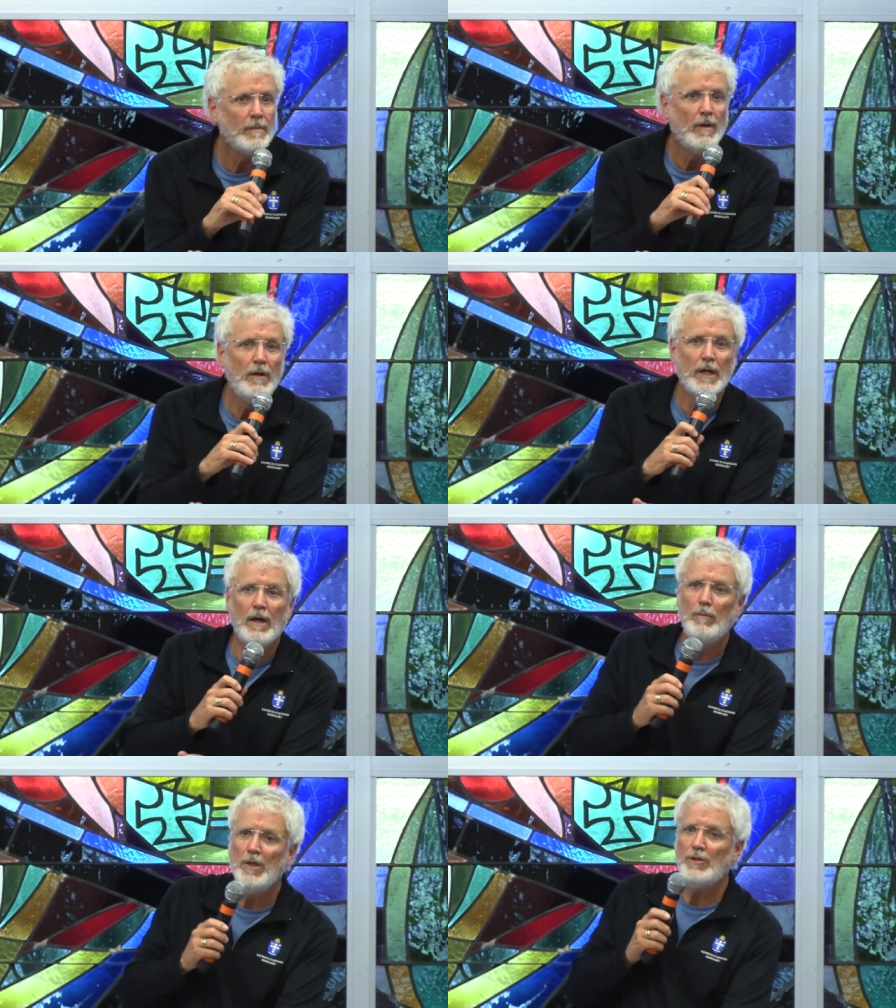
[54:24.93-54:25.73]
All right.
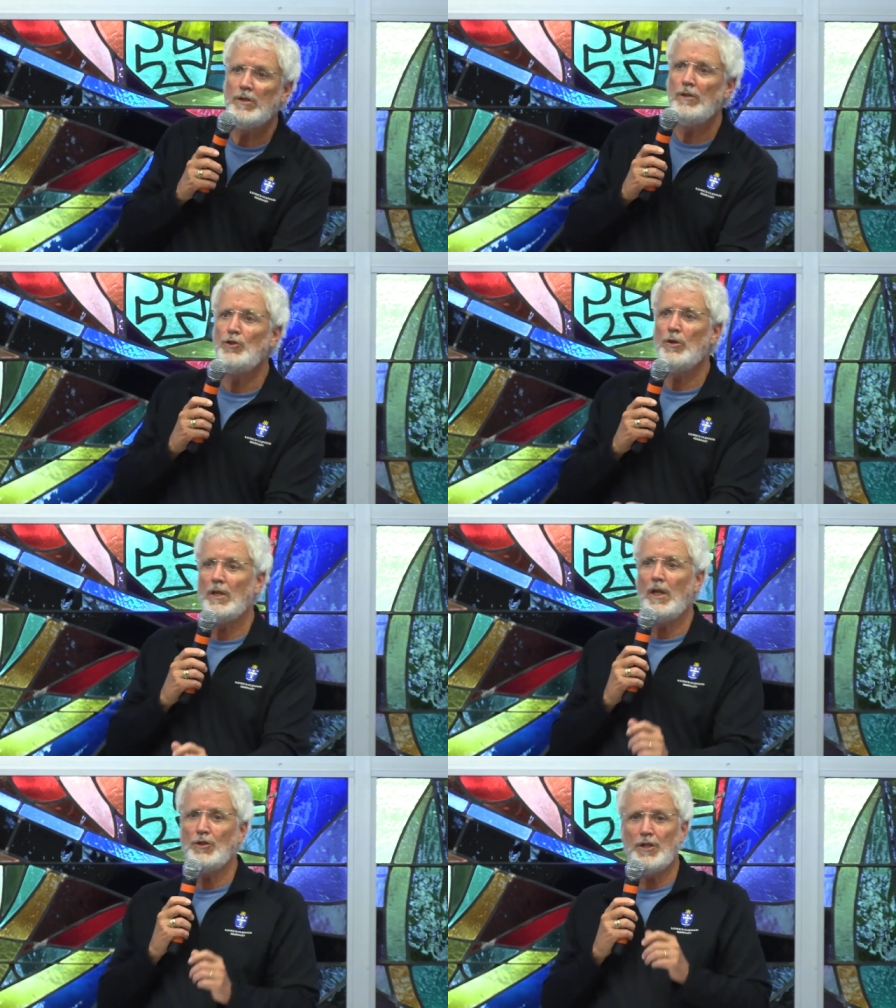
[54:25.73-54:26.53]
God bless you.
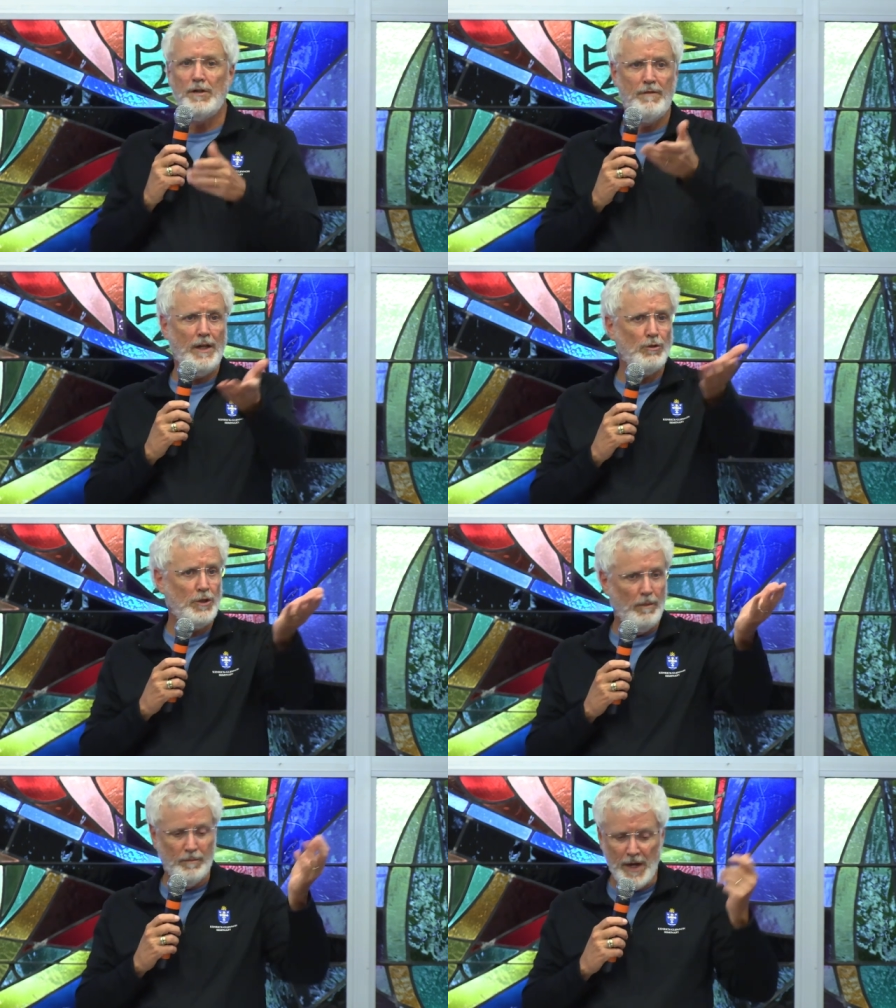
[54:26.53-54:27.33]
Enjoy lunch and
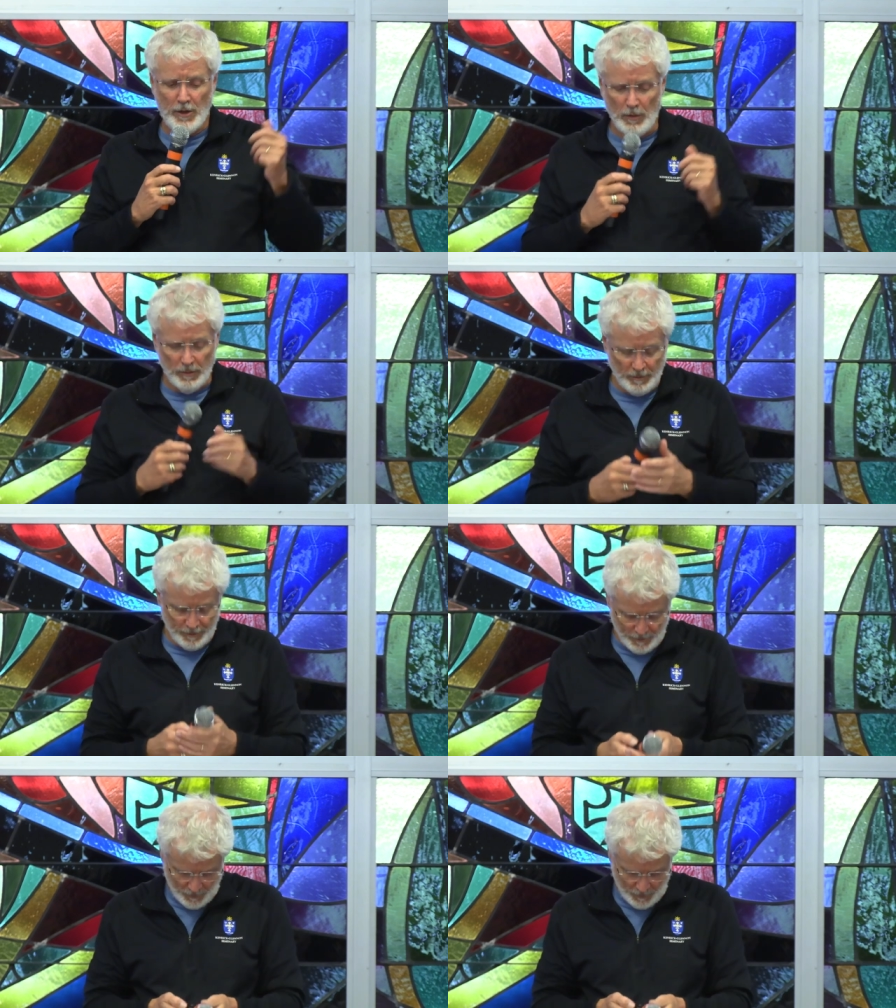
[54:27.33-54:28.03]
fellowship. Thank you. Thank